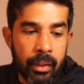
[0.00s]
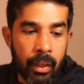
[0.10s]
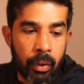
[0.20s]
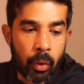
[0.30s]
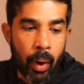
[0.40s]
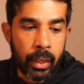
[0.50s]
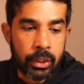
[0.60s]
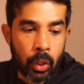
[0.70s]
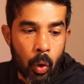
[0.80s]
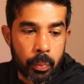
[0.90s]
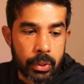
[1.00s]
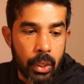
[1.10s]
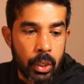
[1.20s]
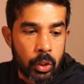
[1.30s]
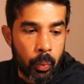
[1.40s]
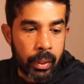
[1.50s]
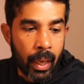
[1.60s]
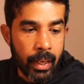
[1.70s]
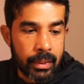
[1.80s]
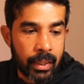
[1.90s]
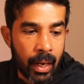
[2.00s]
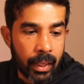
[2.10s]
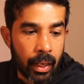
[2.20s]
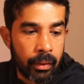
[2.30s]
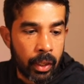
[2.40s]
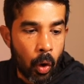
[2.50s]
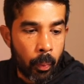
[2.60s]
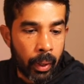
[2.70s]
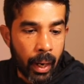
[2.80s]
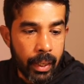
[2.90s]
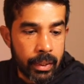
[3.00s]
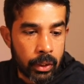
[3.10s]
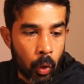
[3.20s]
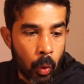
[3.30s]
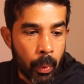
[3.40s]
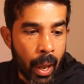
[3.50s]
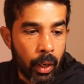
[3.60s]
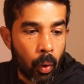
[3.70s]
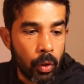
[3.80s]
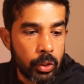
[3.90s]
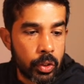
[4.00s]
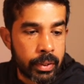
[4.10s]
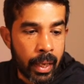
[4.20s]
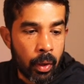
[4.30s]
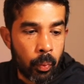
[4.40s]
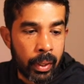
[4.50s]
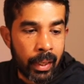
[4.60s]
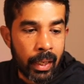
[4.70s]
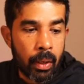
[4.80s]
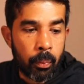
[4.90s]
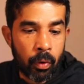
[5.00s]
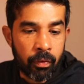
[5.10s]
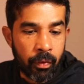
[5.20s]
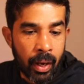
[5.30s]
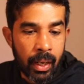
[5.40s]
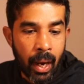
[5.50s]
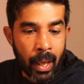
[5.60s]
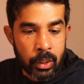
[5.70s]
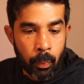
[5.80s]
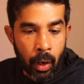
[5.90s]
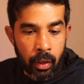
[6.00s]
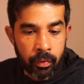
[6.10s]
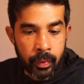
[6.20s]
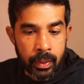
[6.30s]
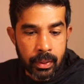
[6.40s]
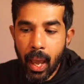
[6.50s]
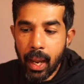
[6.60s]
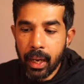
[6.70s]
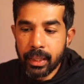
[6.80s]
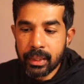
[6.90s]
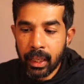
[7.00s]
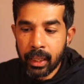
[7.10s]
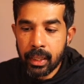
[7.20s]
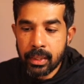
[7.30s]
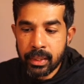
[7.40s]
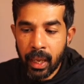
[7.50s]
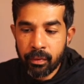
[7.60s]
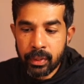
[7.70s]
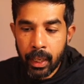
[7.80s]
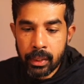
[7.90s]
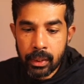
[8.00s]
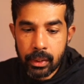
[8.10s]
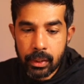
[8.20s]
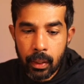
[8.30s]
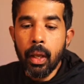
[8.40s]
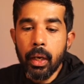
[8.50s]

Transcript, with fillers: the required scopes. So we can select the OpenID scope and also say we need profile as part of this. And let's click Save Changes.